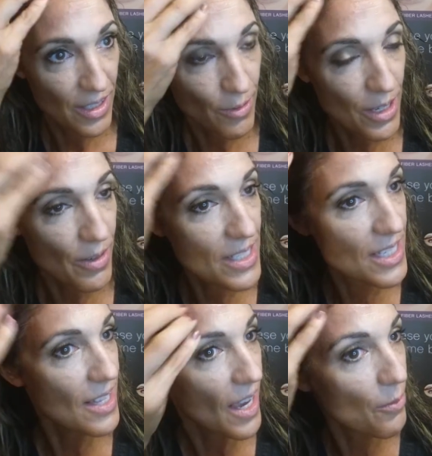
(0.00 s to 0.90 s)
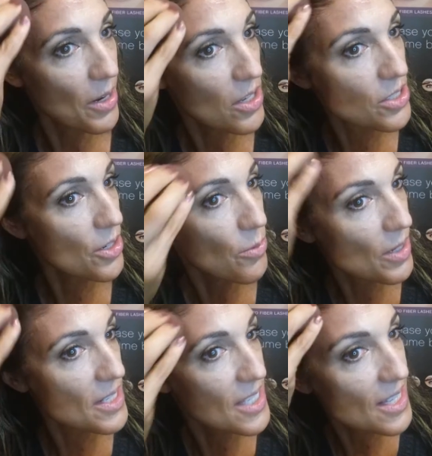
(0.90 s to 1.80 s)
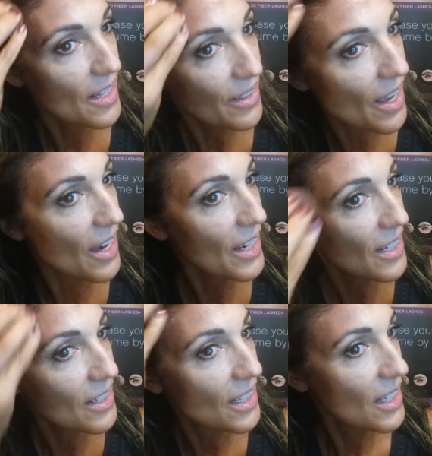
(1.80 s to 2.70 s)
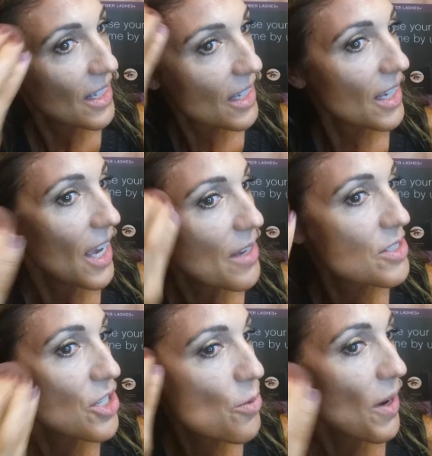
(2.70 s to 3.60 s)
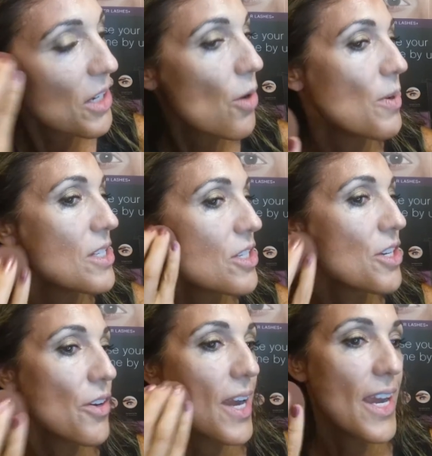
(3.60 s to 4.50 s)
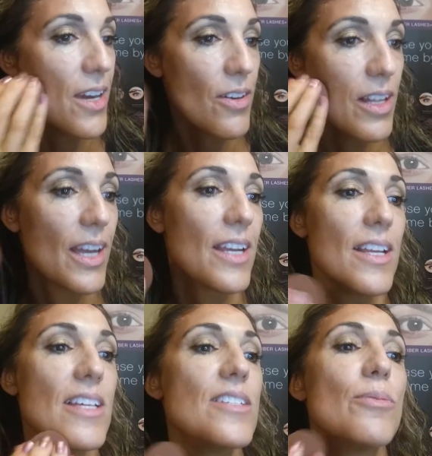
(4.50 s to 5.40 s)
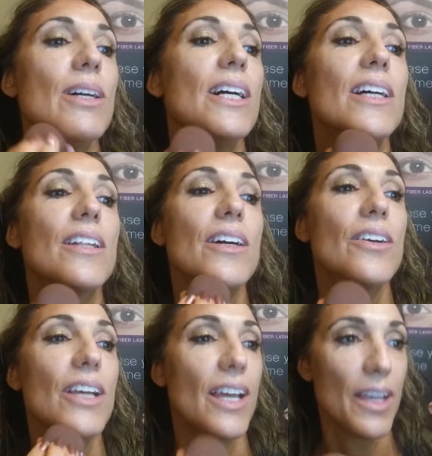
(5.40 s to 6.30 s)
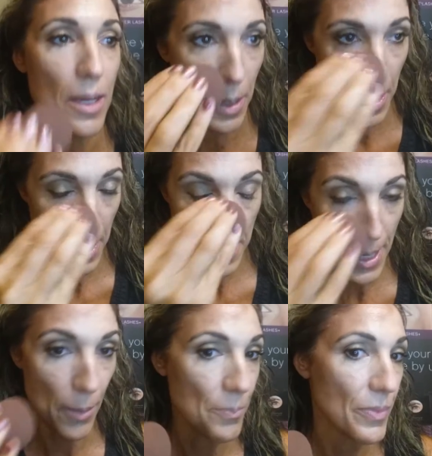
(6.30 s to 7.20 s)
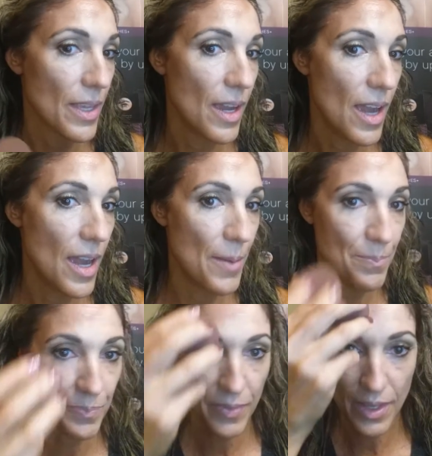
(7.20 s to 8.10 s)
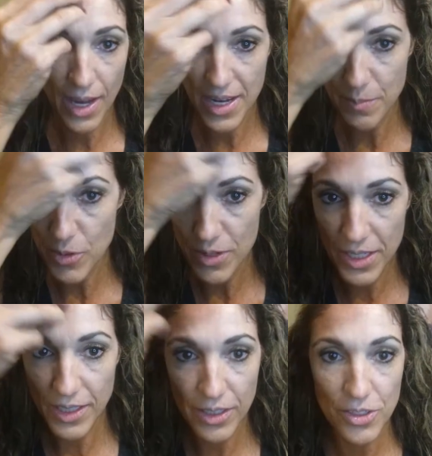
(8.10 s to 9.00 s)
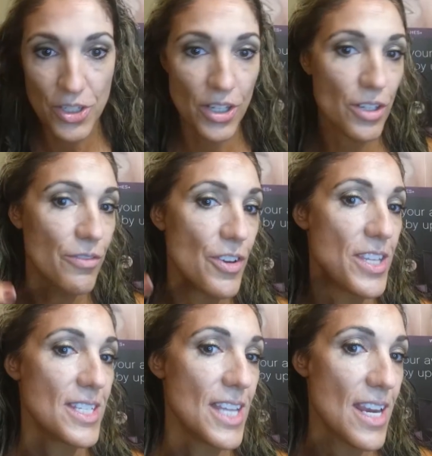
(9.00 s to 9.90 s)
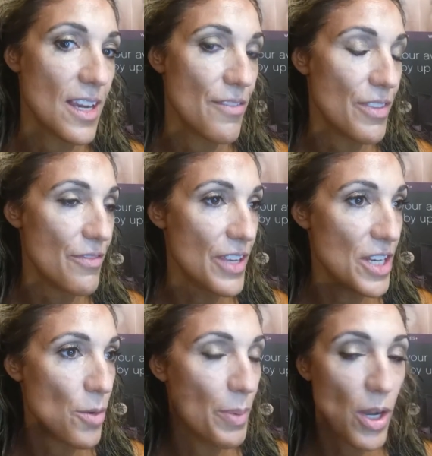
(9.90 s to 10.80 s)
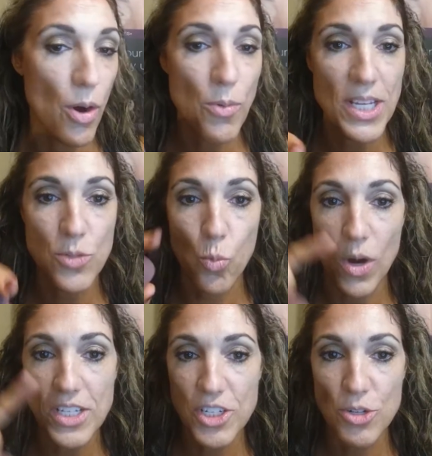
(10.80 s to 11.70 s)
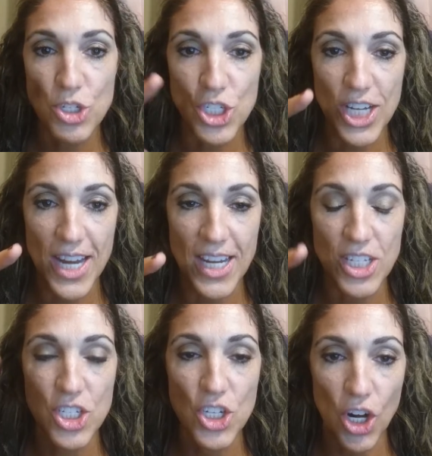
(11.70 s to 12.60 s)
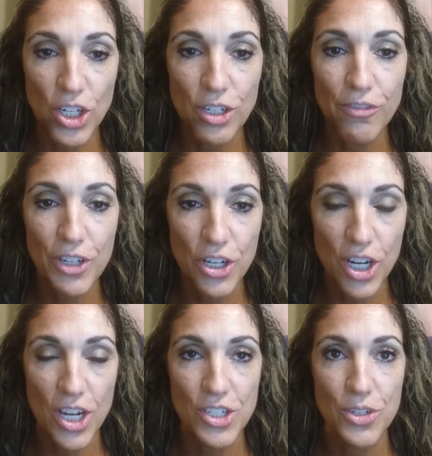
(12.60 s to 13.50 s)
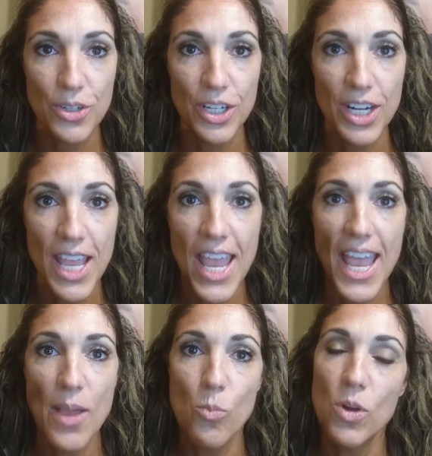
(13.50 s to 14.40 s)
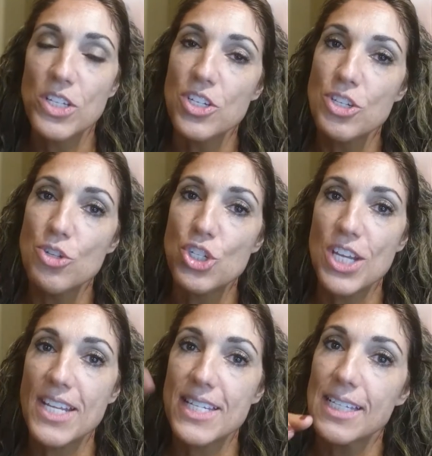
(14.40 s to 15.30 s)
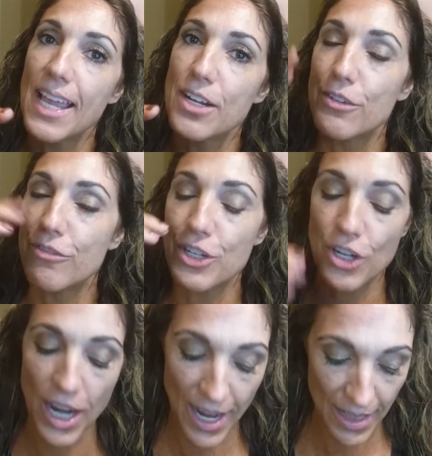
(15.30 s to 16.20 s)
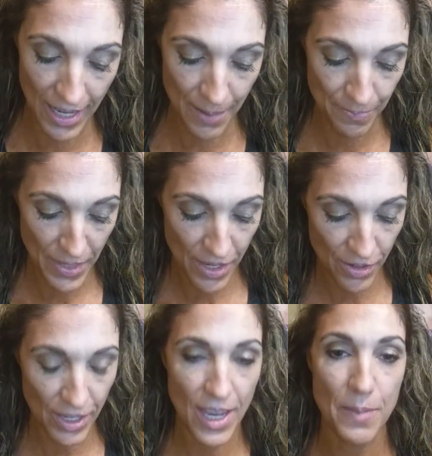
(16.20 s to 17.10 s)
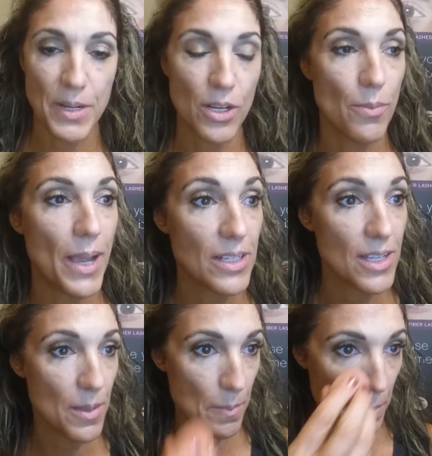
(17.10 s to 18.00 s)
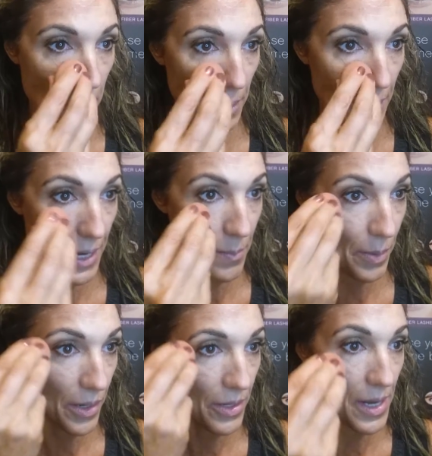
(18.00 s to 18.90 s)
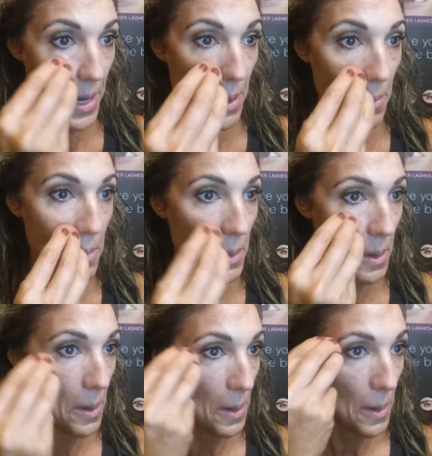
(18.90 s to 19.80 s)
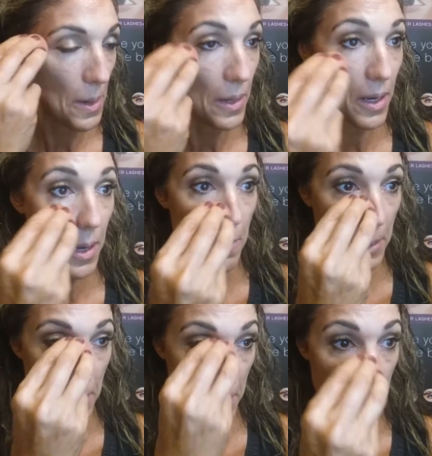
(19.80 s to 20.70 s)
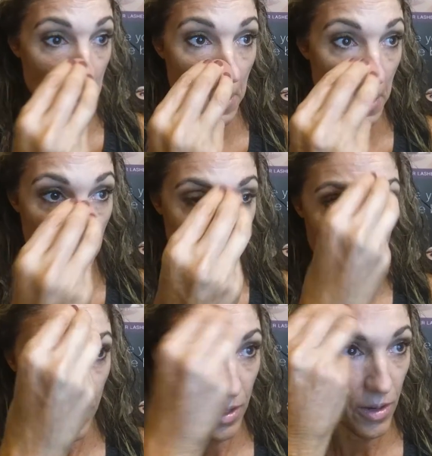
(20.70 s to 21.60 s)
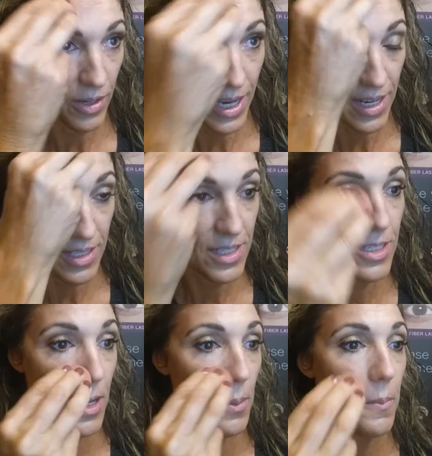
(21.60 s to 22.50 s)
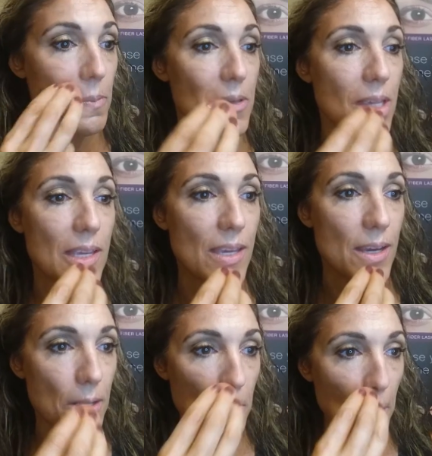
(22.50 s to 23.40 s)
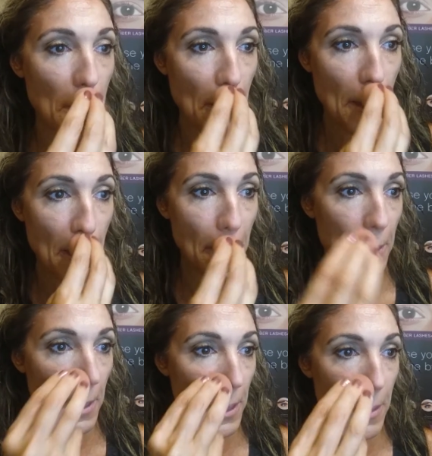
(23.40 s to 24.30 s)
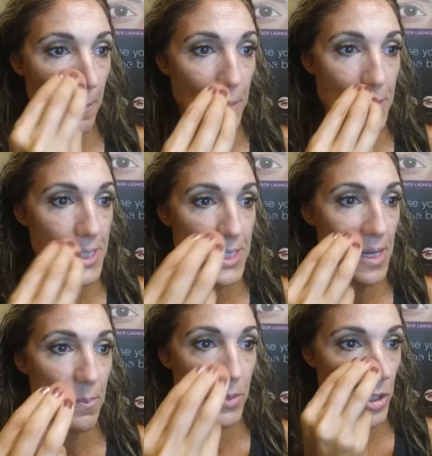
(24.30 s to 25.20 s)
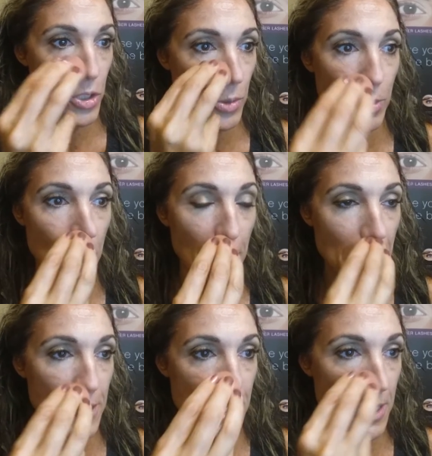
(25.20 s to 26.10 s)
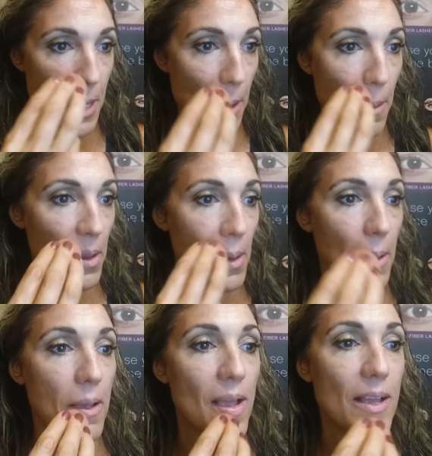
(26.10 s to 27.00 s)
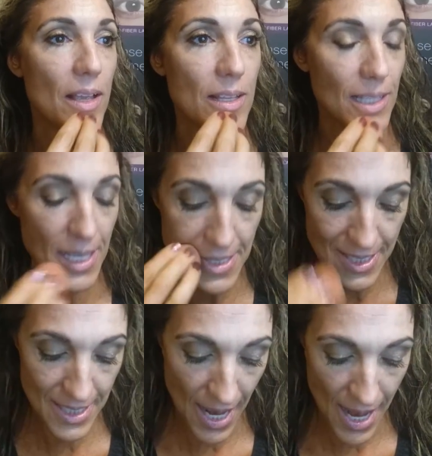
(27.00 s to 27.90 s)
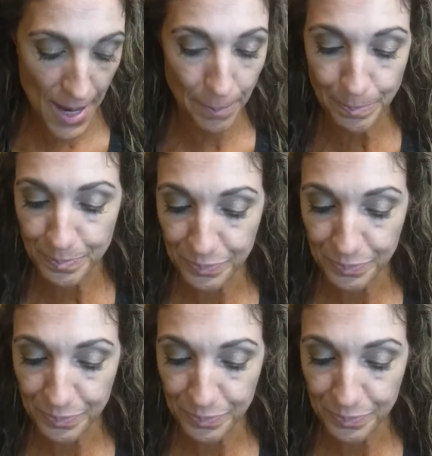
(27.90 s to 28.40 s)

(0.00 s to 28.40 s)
we don't want to see that. We also don't want to see the line, so you want to go into your hairline as well, okay? Now, I am going a little darker for the sake of the video, but always 1 to 2 shades darker for your contour and 1 to 2 shades lighter for your highlight. Okay, I'm going to go back to the light part now and come in. Okay, so here are some tricks. Let's say